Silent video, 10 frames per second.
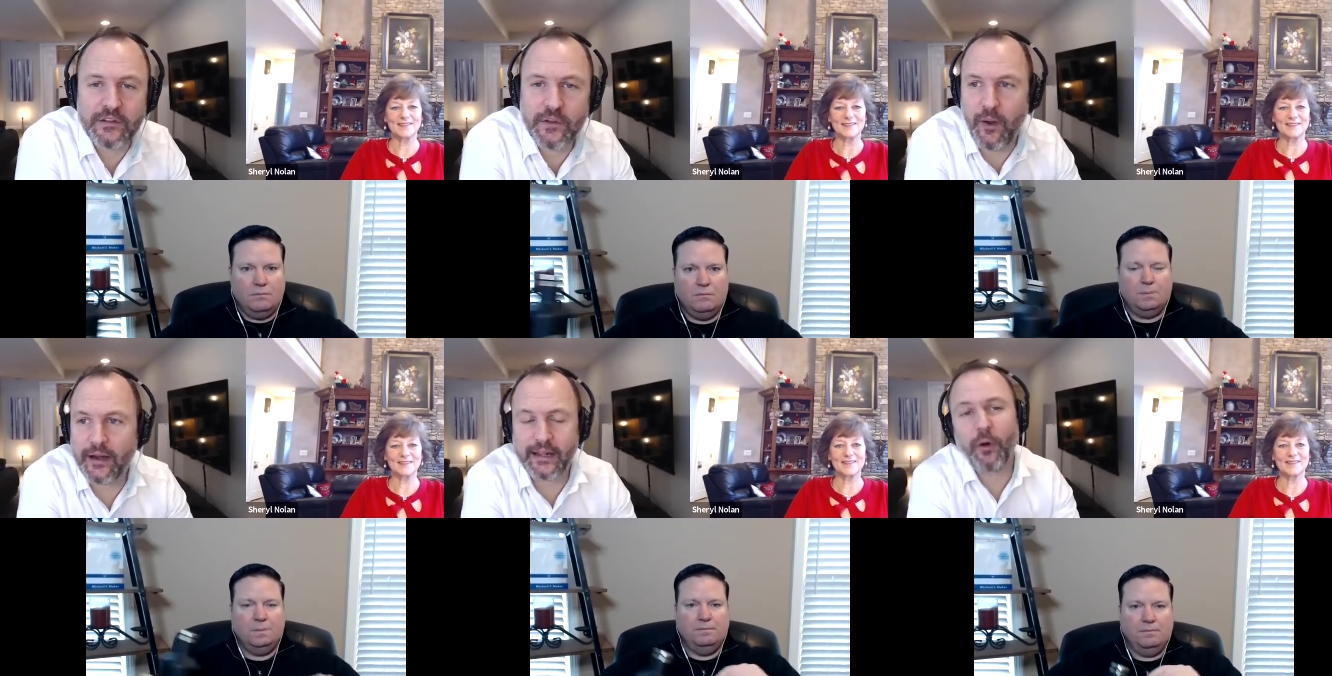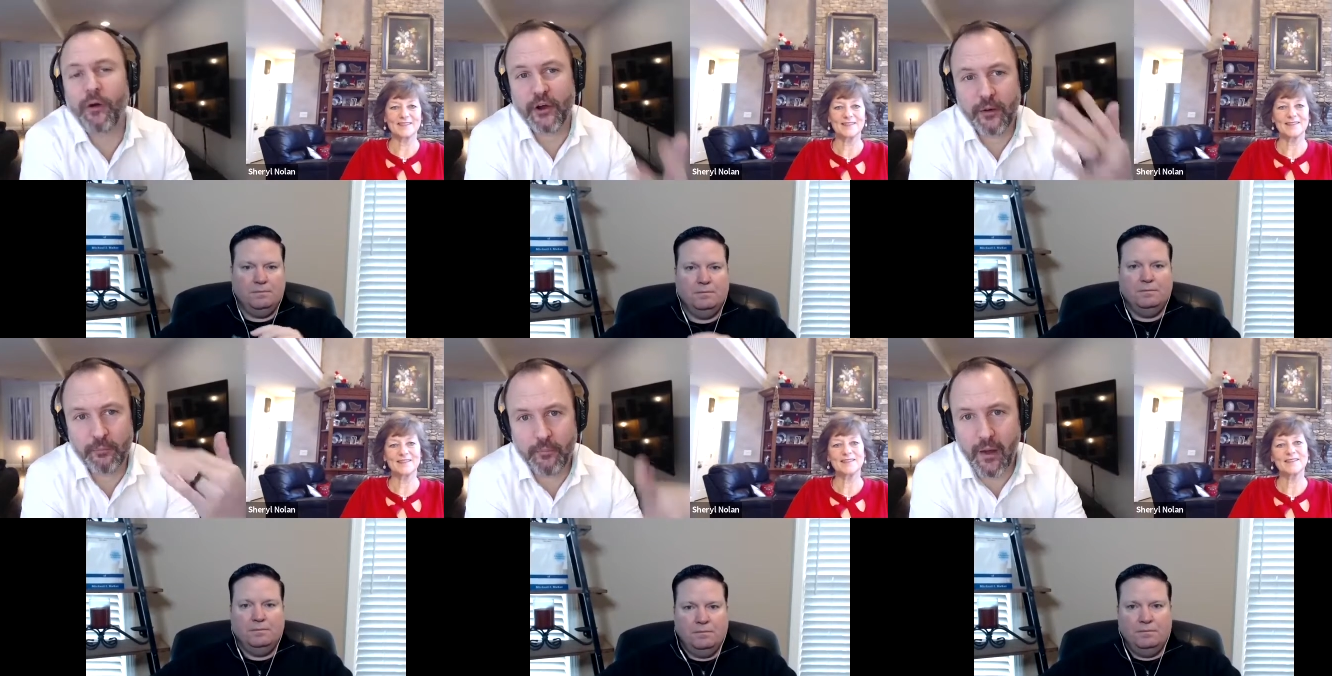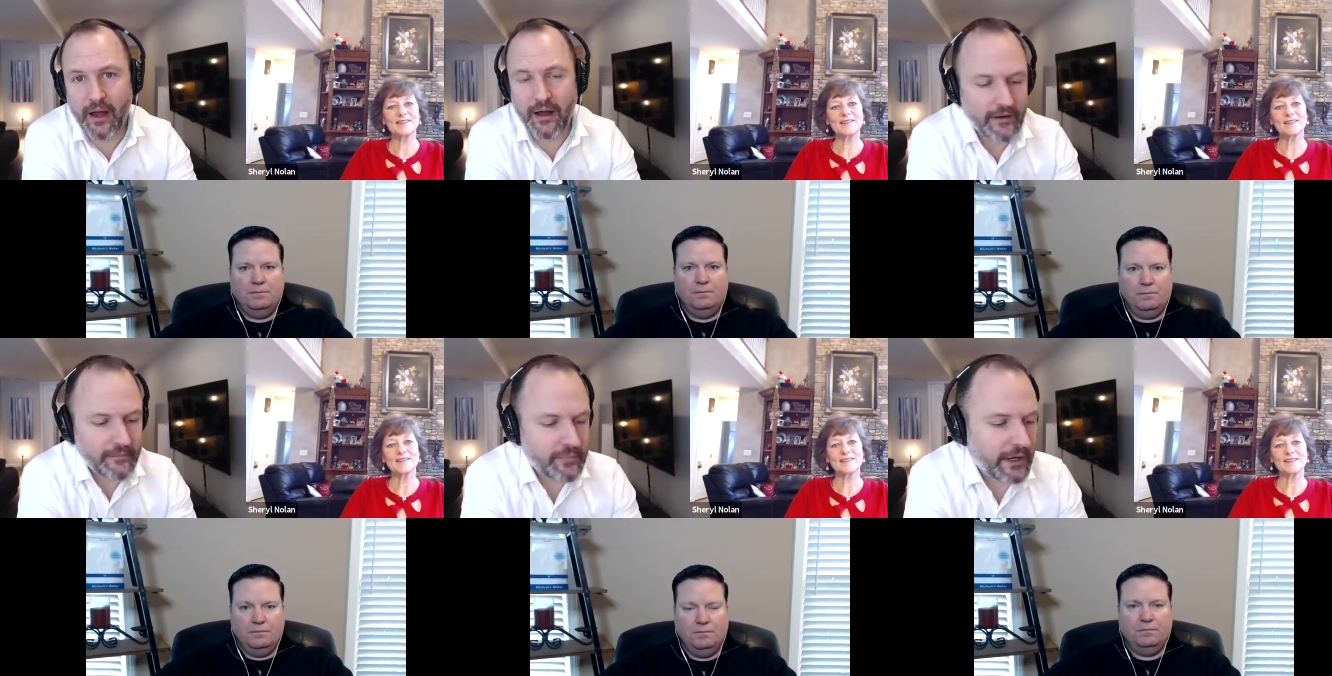Speaker 1: to podcast. Well, if you're uh,
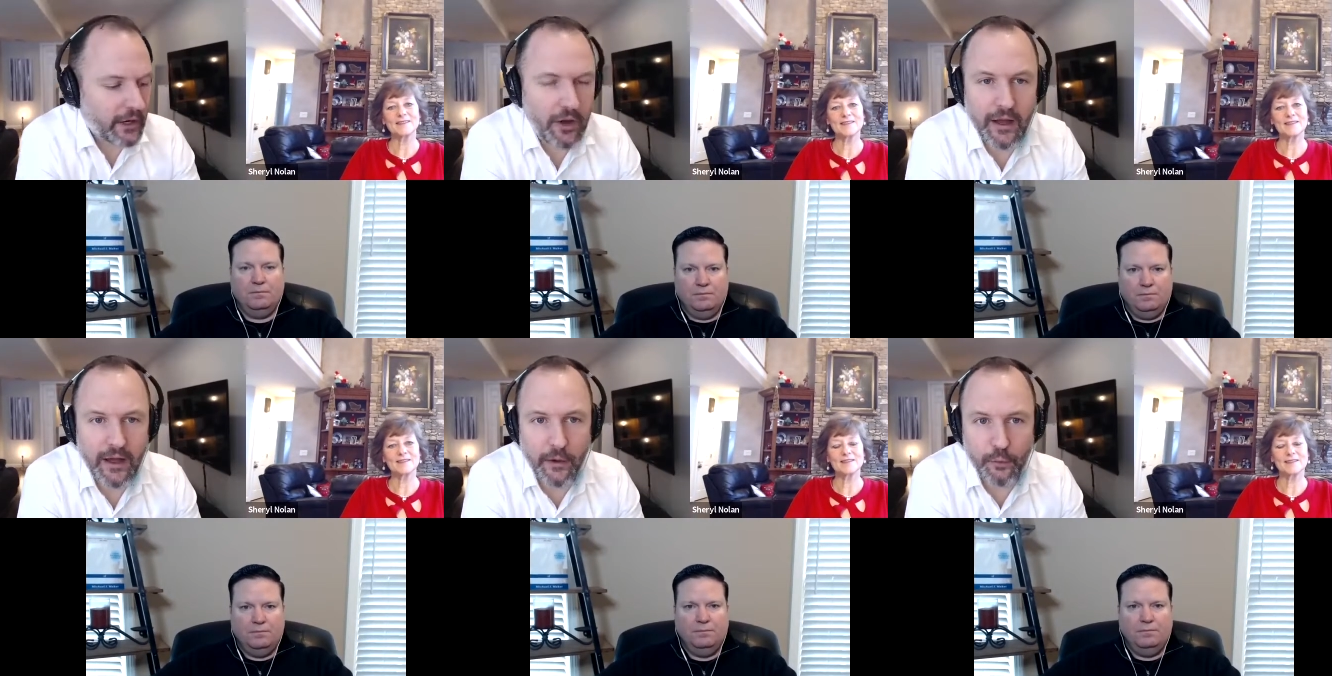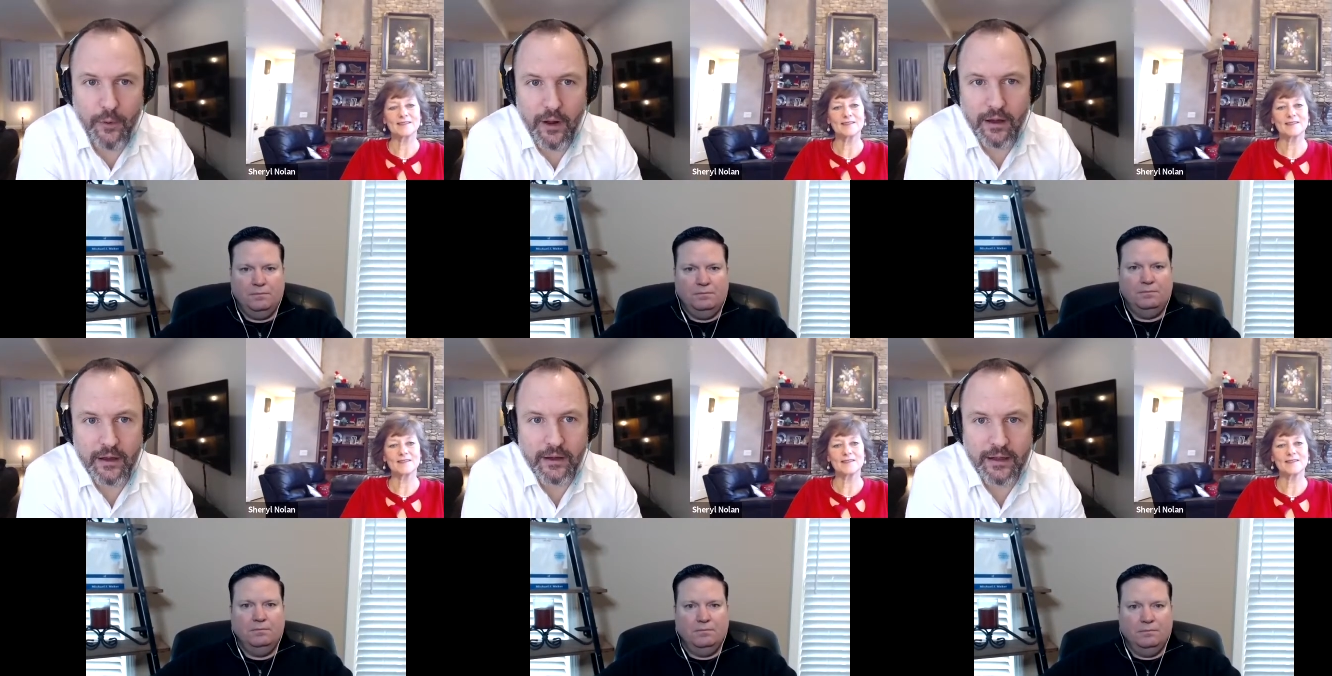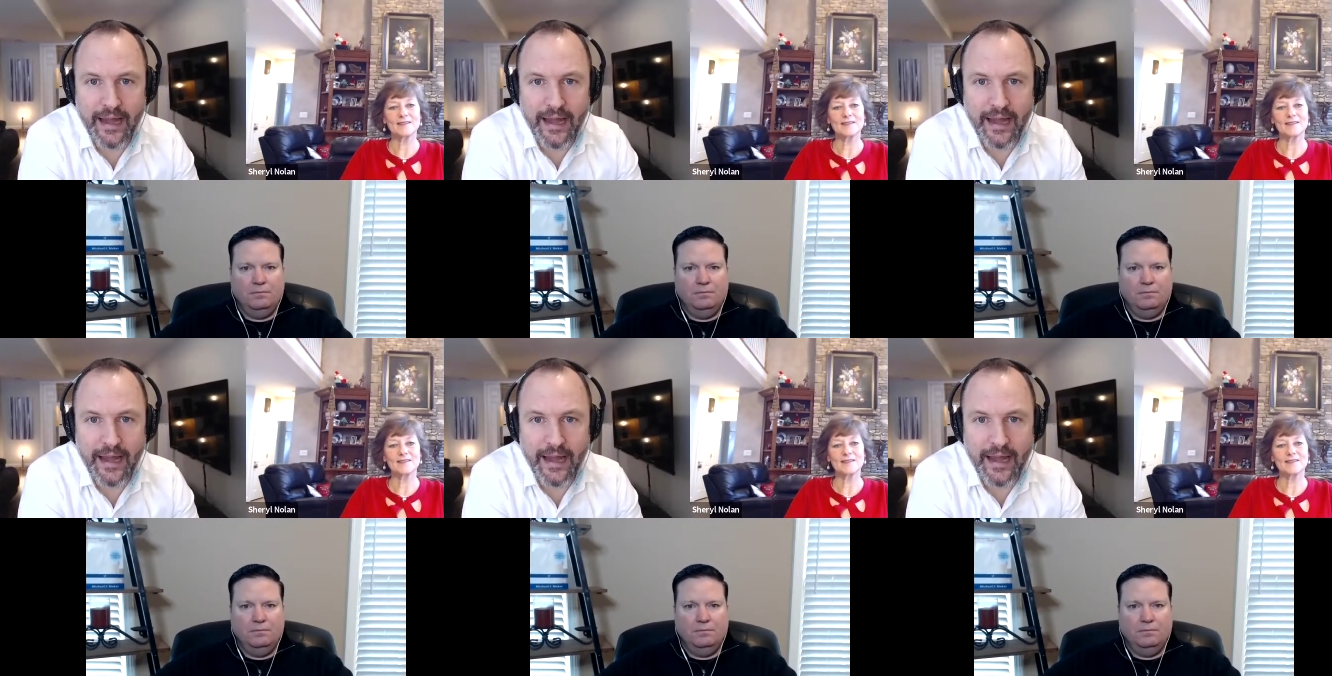uh you know a, uh, an